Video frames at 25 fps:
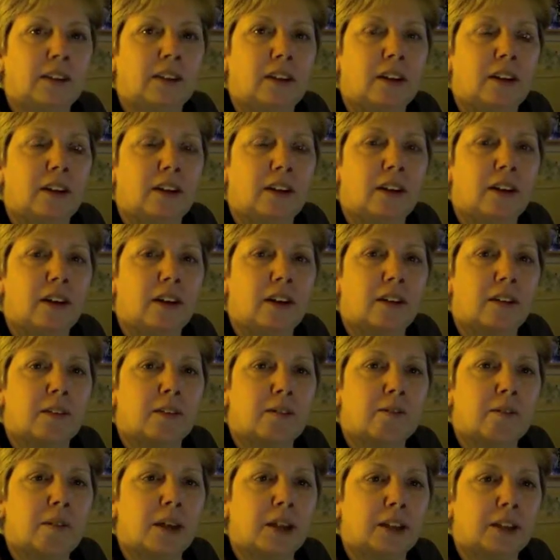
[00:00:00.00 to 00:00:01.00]
not got
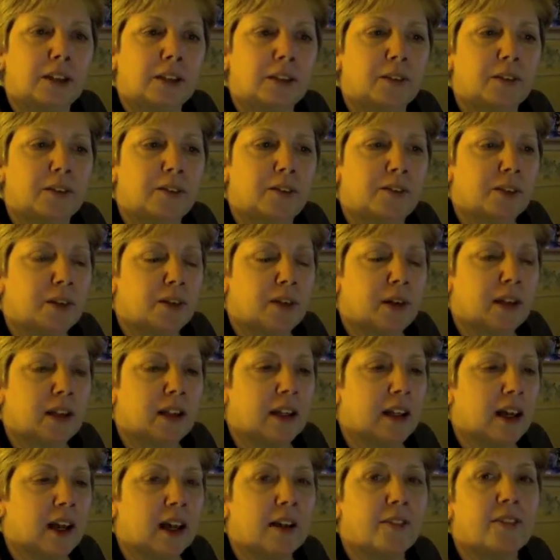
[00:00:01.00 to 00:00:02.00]
much oomph to
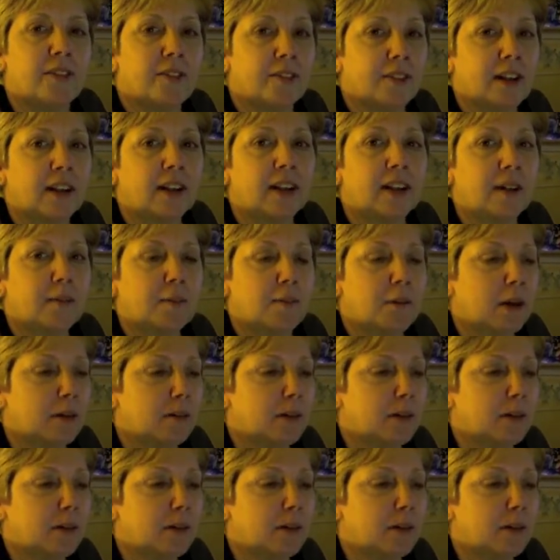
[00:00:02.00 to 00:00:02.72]
anything. I have a feeling I'm